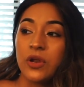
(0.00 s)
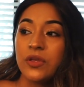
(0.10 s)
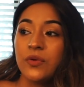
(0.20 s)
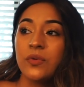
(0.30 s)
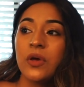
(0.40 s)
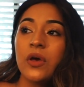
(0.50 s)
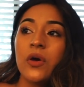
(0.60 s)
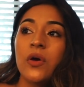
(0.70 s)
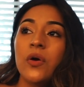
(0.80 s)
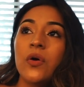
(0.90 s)
What are you
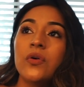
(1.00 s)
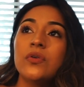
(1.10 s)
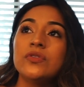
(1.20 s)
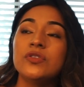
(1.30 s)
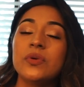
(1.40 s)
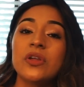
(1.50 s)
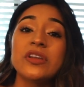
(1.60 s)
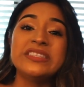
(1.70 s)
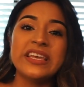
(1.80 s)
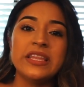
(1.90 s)
doing on
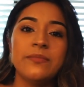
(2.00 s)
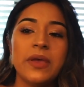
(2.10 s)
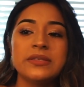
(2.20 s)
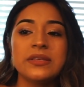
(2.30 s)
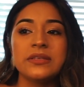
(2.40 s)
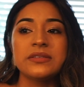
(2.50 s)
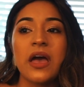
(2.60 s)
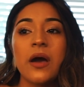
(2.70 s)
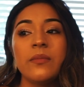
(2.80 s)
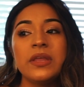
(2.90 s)
a daily basis?
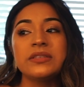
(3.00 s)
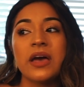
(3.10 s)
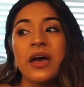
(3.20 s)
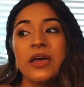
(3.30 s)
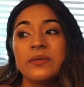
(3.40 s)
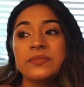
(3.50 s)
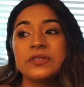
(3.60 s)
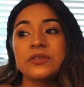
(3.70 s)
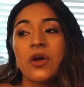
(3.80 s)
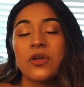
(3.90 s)
How many
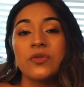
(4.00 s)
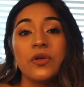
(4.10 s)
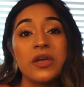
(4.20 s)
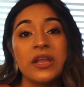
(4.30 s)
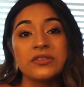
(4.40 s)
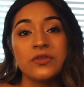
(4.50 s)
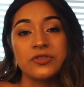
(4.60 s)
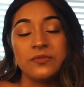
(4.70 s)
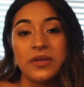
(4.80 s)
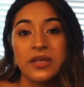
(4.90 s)
times are you looking at
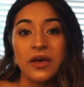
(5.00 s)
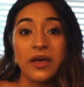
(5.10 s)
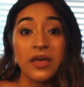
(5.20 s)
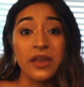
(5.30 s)
social media?